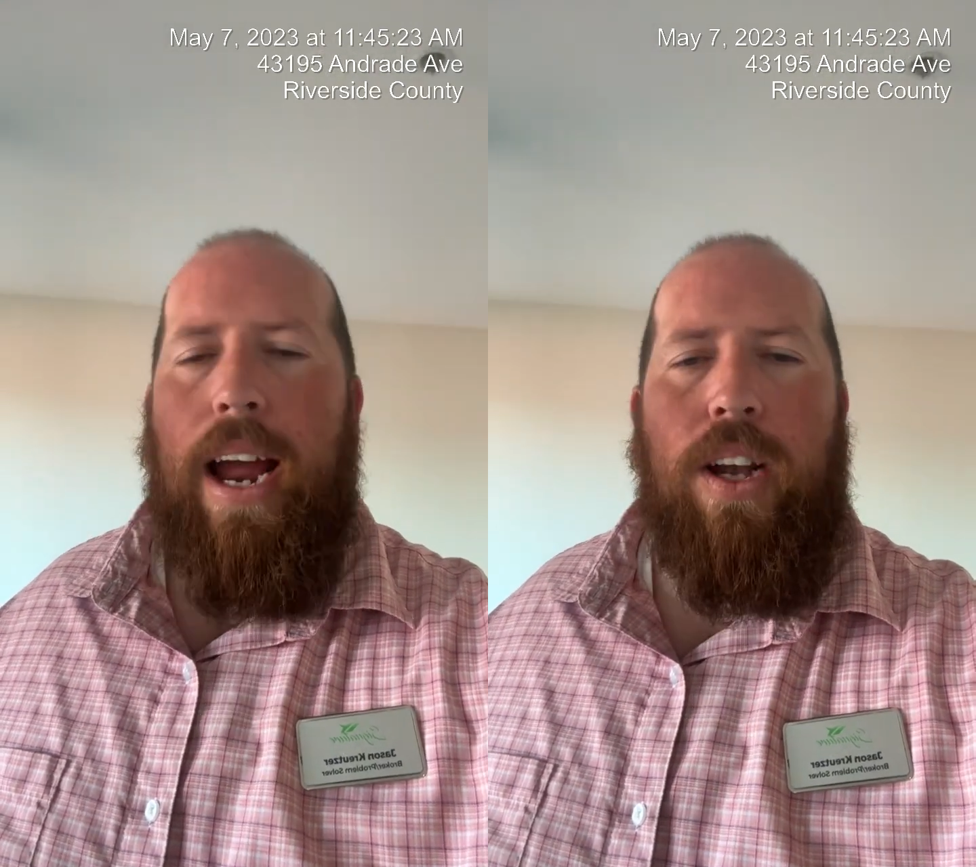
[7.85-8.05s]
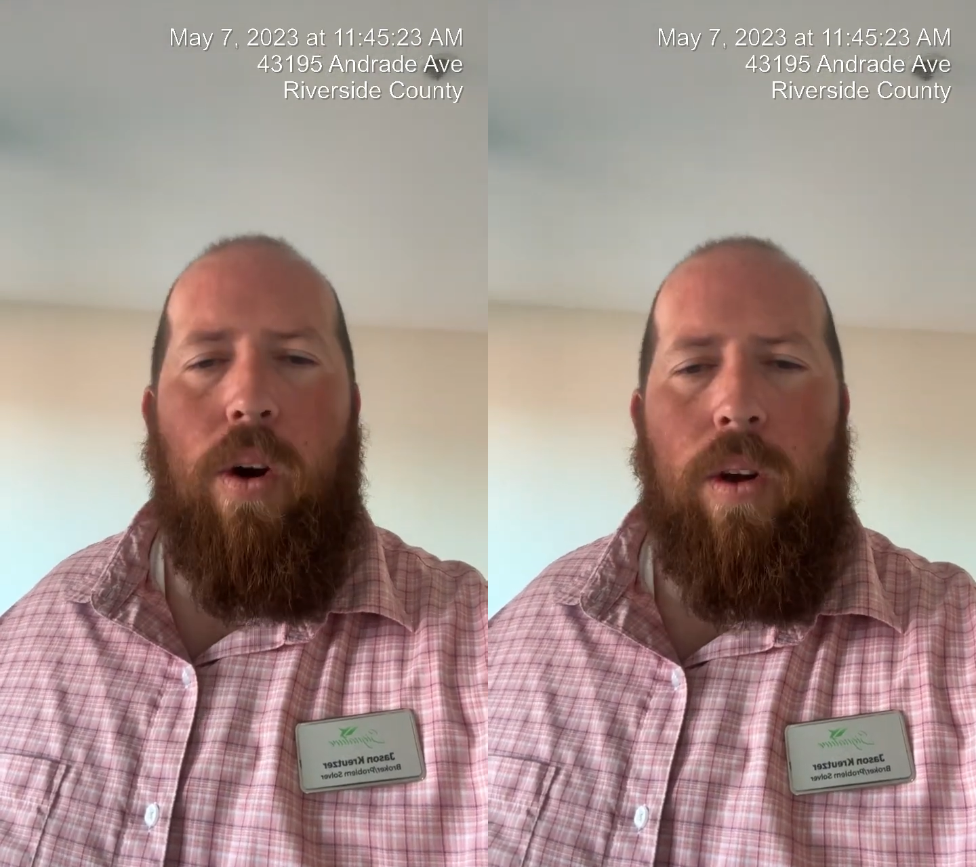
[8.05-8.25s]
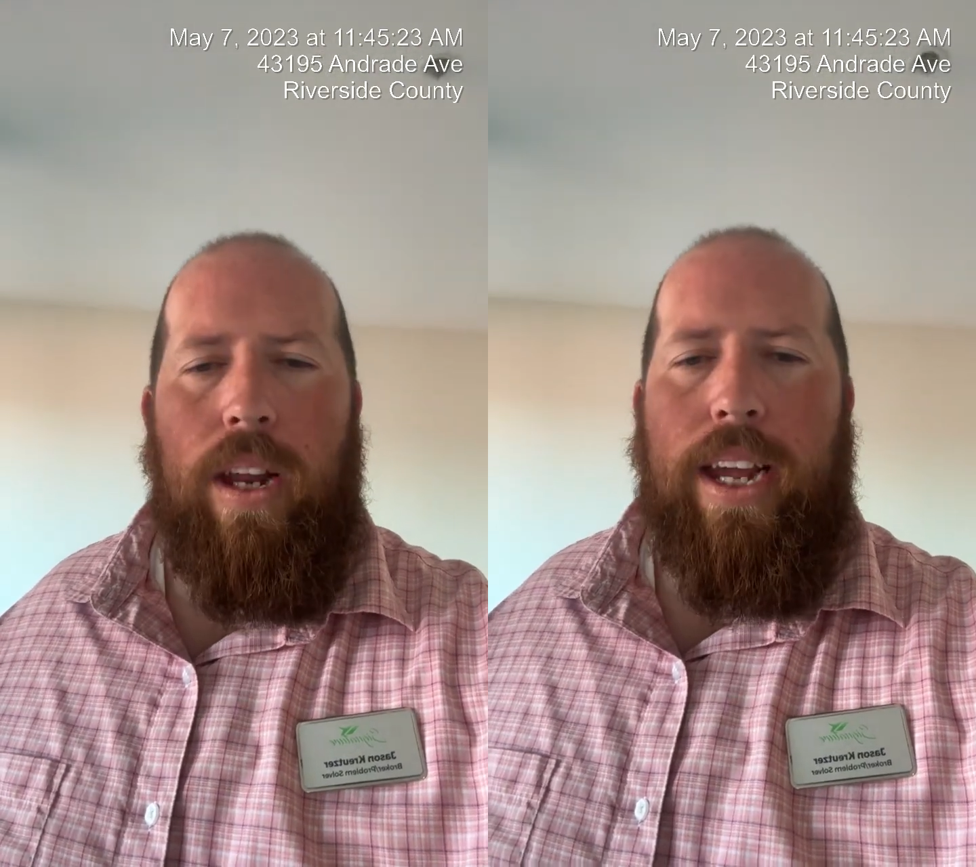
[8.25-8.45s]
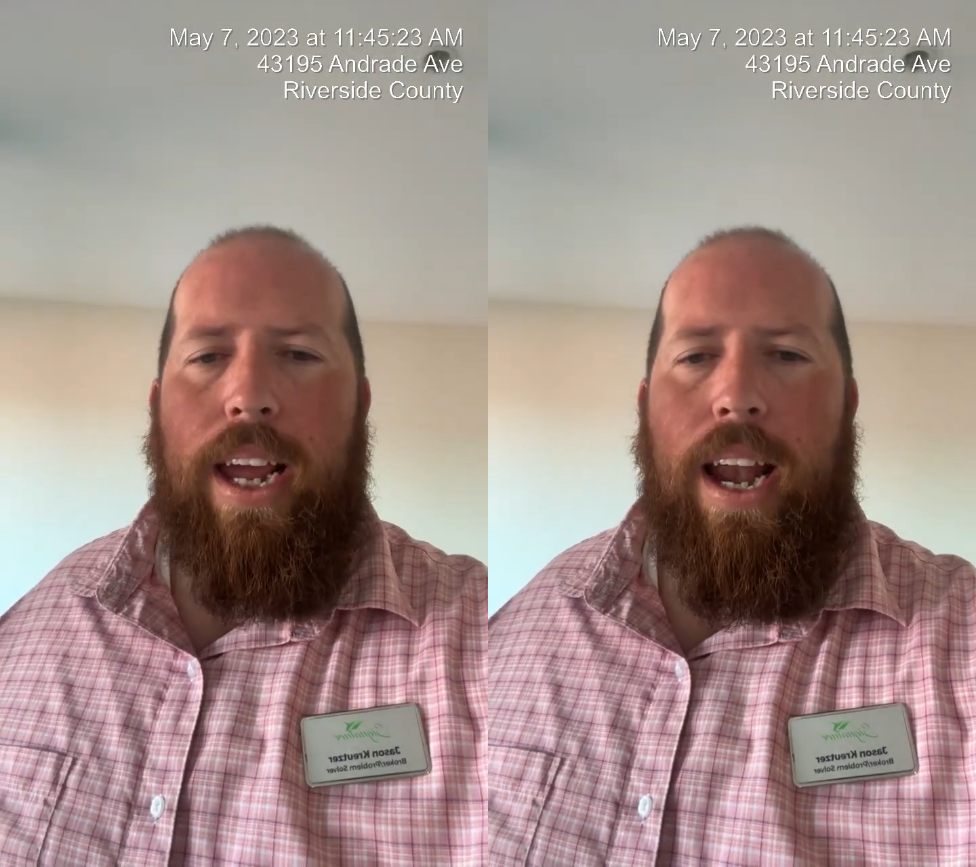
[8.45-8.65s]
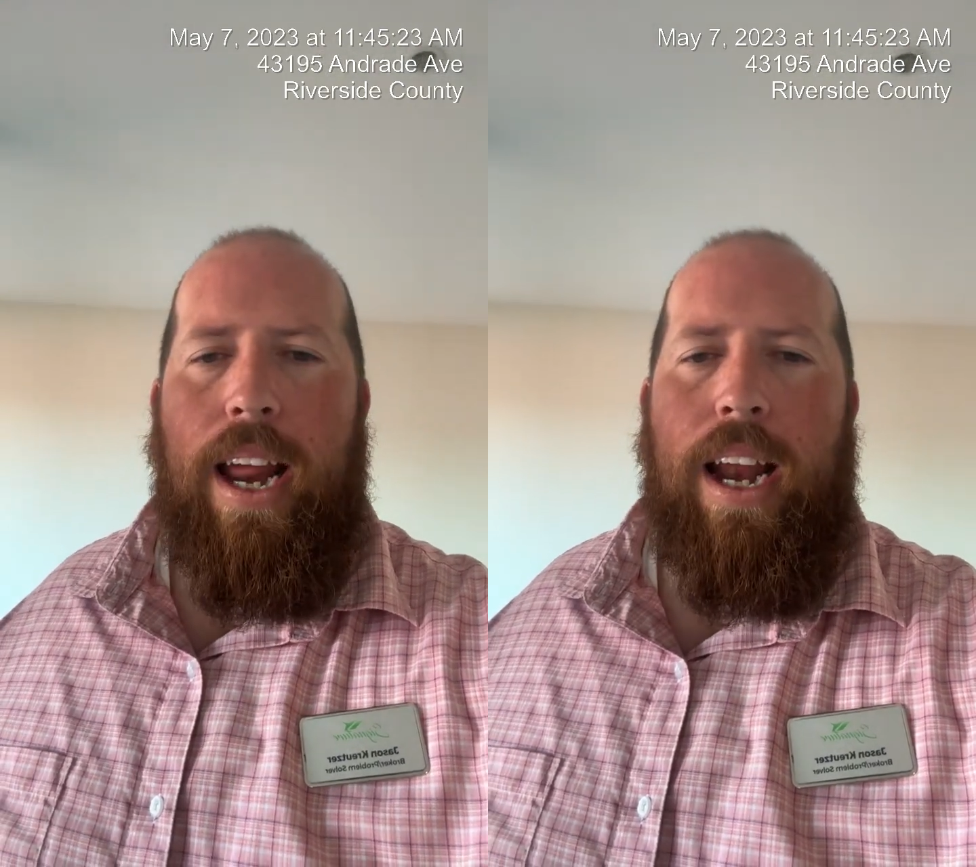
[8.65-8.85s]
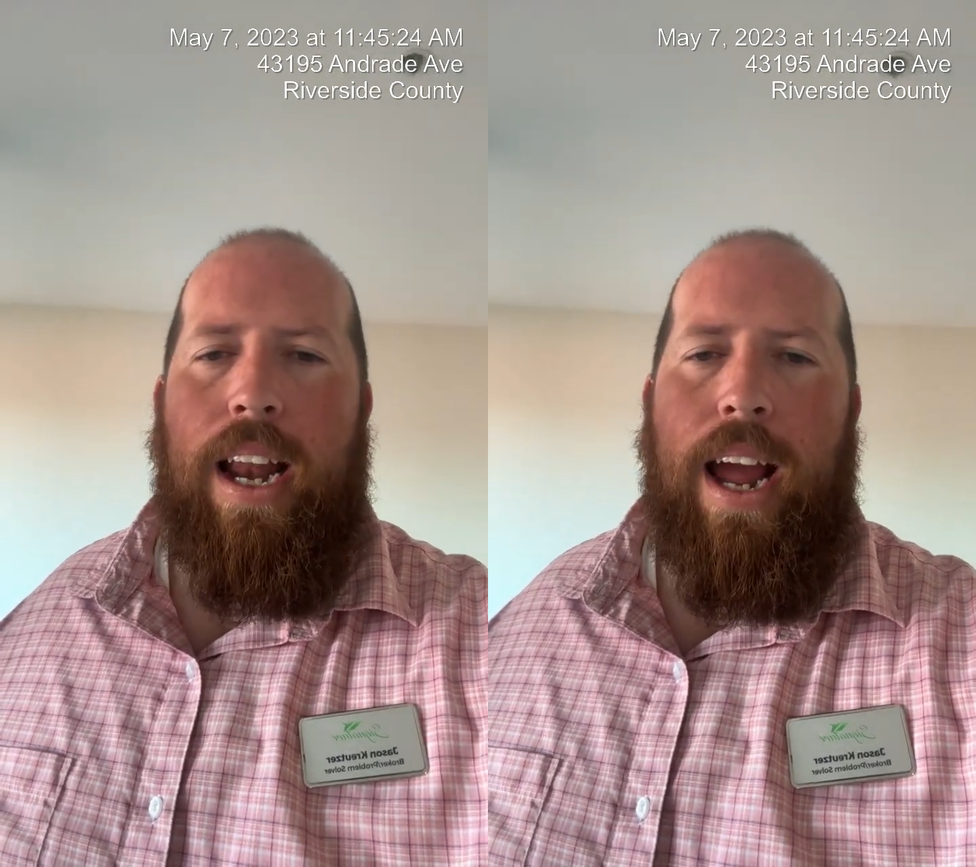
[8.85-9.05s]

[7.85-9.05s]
I totally get it.